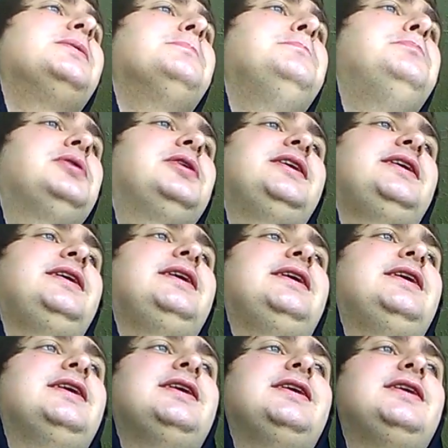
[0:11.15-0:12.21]
but
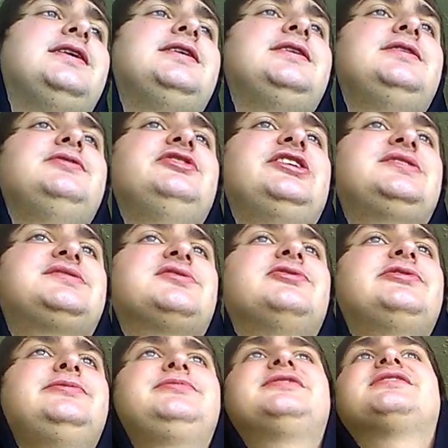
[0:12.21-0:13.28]
uh, that's
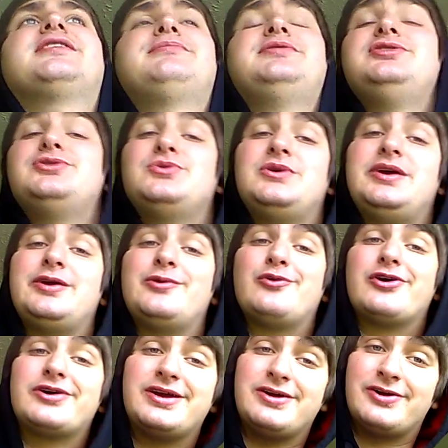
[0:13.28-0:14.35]
only because I've been doing
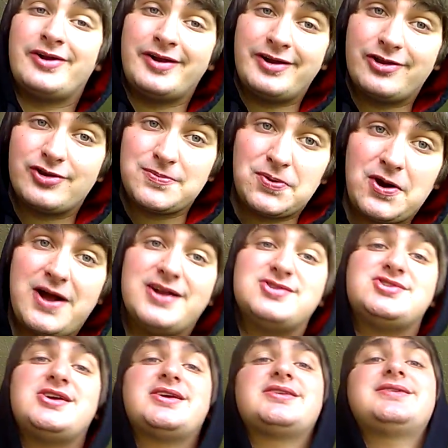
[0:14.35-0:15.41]
working on another
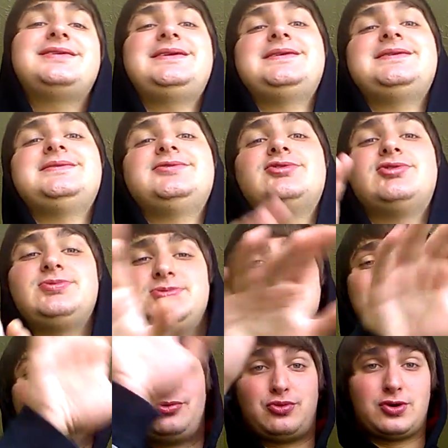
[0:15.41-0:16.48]
project in
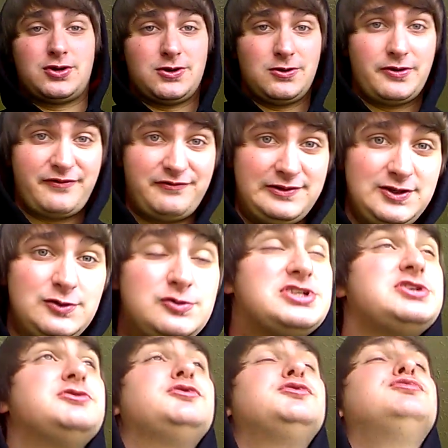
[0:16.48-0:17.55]
the world of
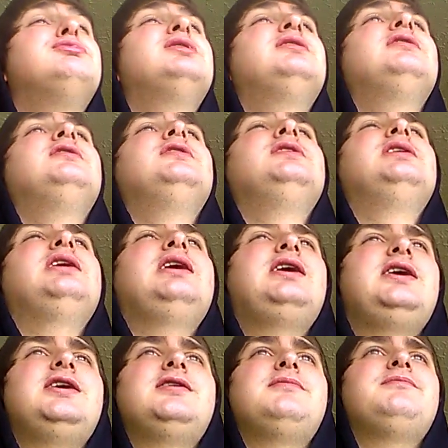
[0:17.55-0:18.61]
YouTube.
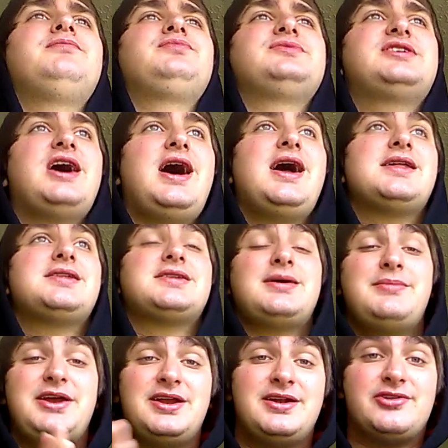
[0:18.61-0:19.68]
Um, guys, I
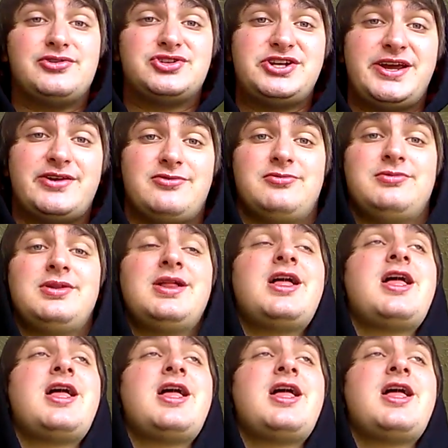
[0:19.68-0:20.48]
made another channel.